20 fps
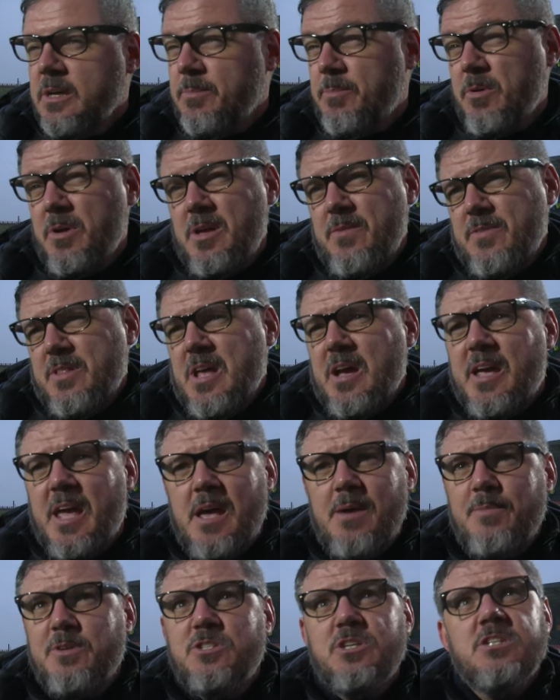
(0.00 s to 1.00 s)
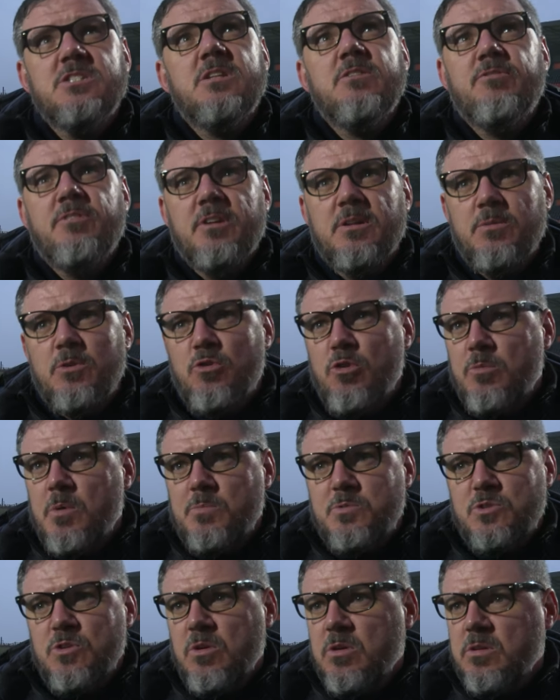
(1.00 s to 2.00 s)
But even that game at Chesterfield, we come
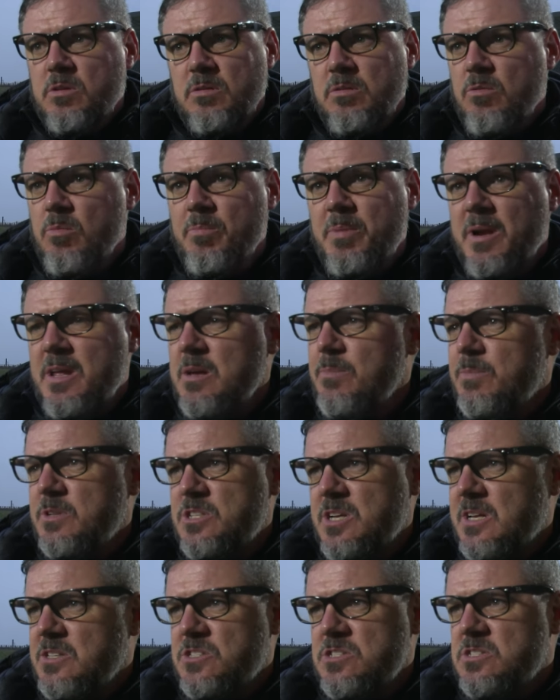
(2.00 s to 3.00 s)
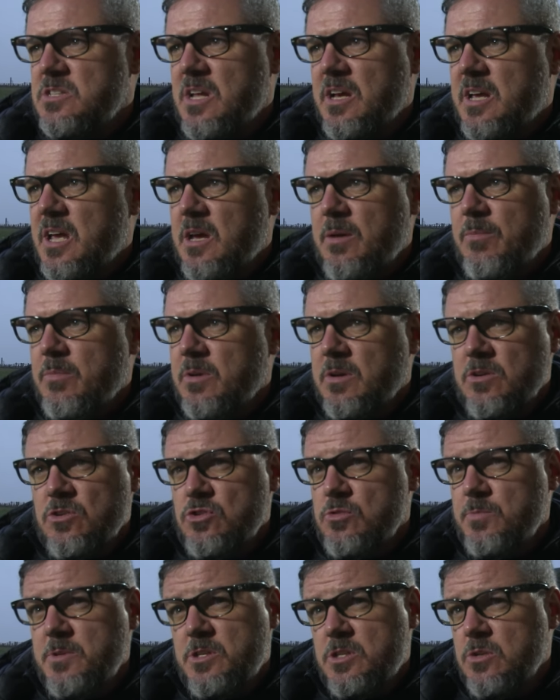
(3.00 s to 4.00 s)
up short. Unbelievable chances in that game.
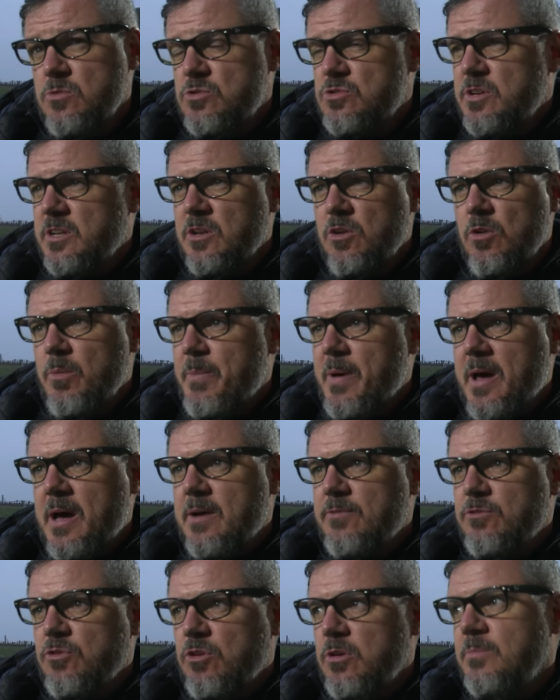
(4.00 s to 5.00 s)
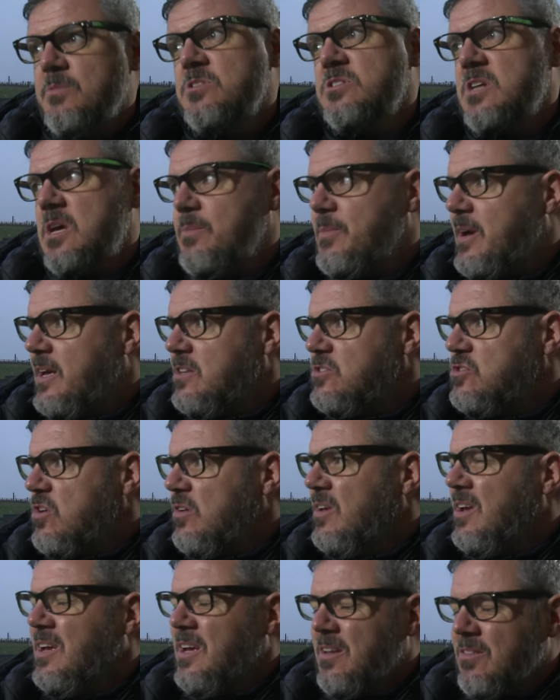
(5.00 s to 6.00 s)
Should be two three nil up at half time. Same again, so
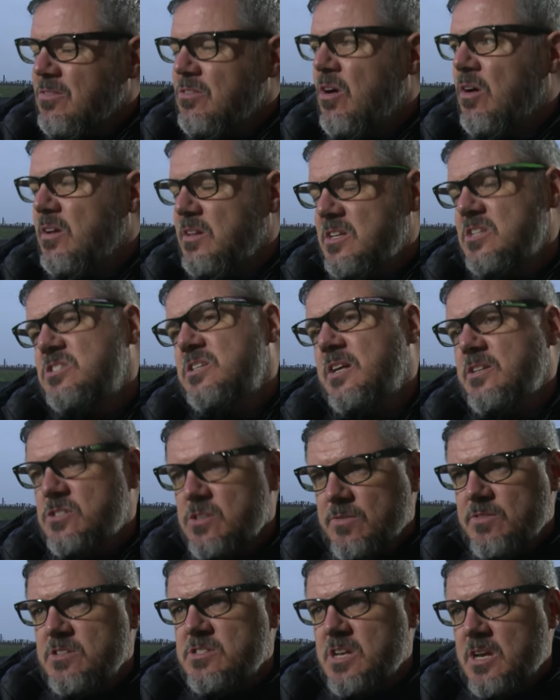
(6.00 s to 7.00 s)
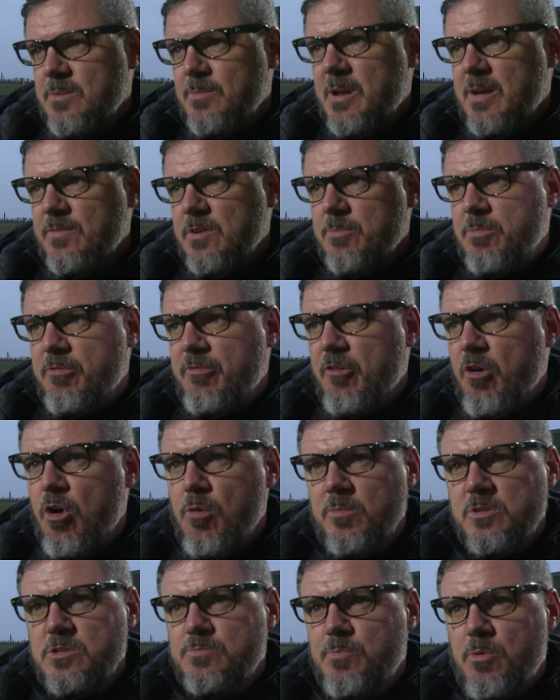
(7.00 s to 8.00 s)
not in the sense of the same level of
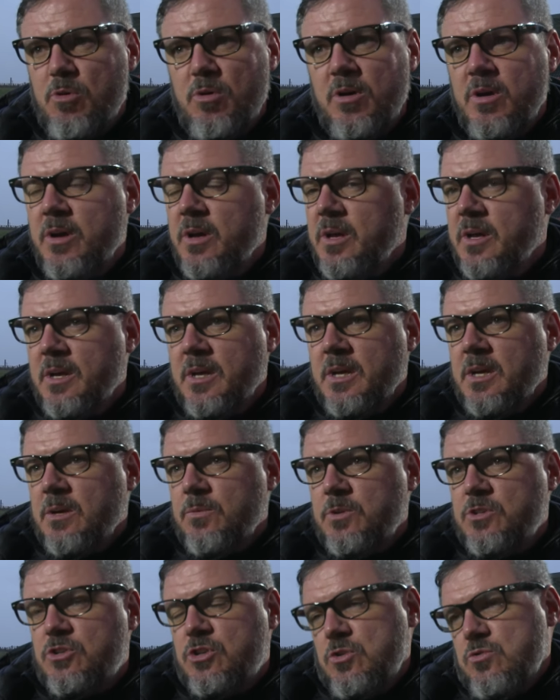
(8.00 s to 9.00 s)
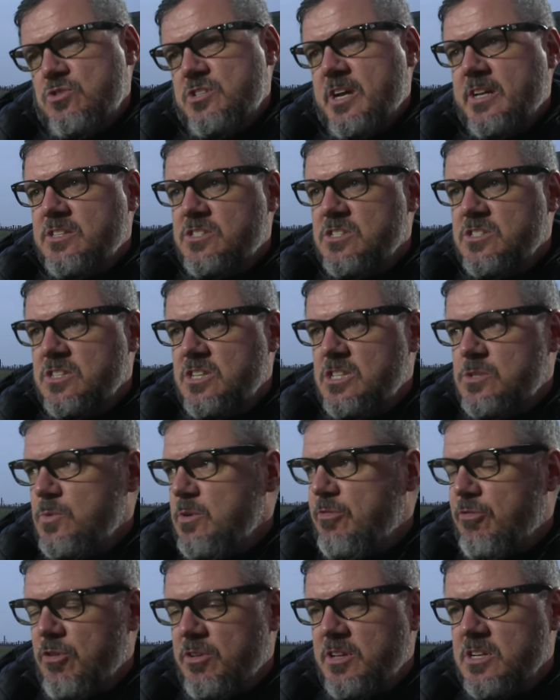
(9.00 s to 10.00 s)
performance, but with two chances each, we
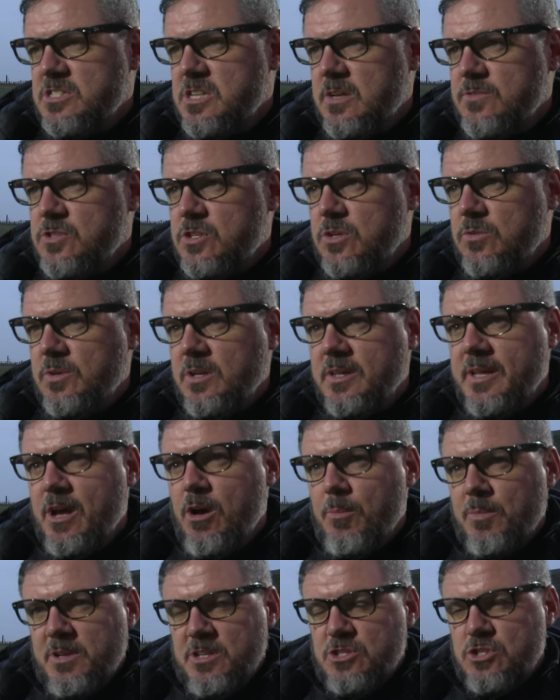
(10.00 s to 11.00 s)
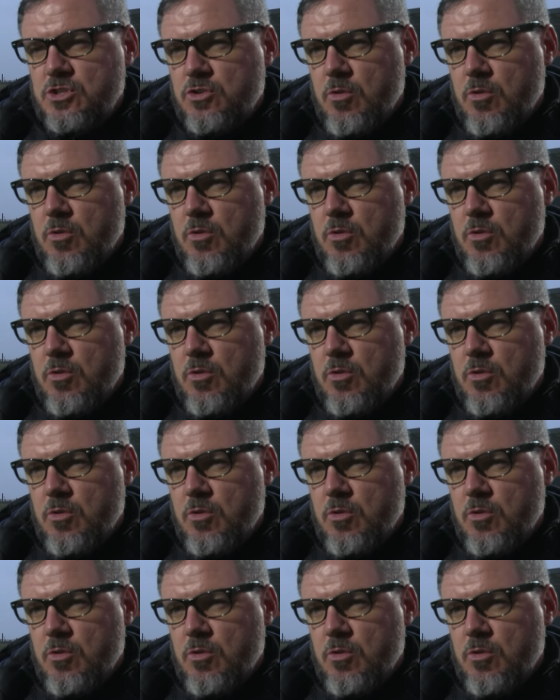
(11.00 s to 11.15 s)
find ourselves two nil down. But this is